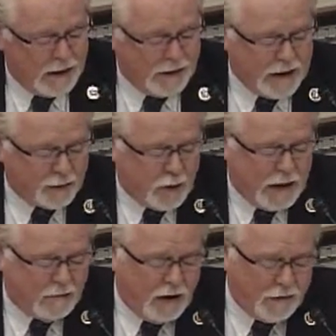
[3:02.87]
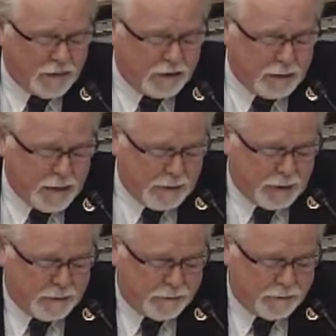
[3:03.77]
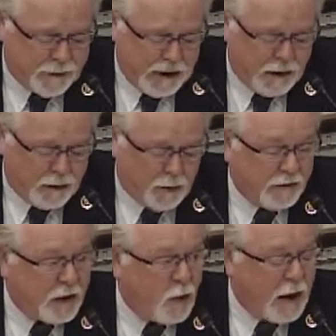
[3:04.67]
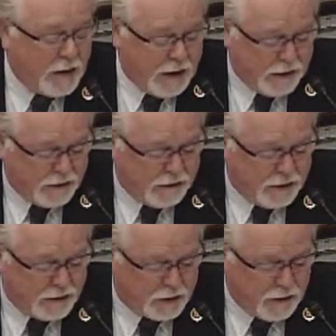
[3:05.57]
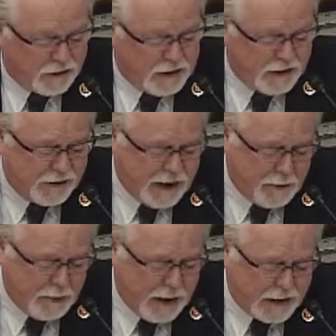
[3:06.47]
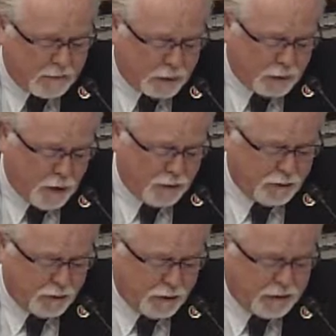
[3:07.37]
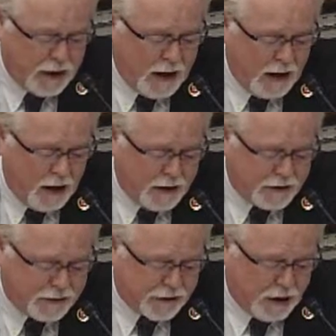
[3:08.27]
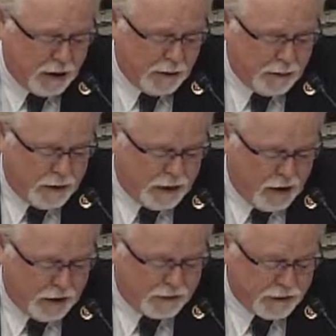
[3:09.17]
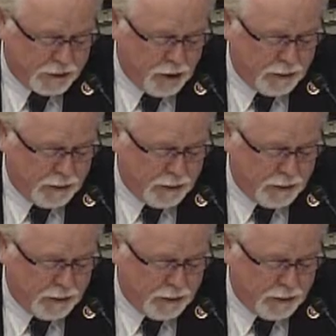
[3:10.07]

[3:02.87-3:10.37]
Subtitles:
And that's why I've offered this amendment that will require agencies to assess the impact of proposed rules on startup costs for small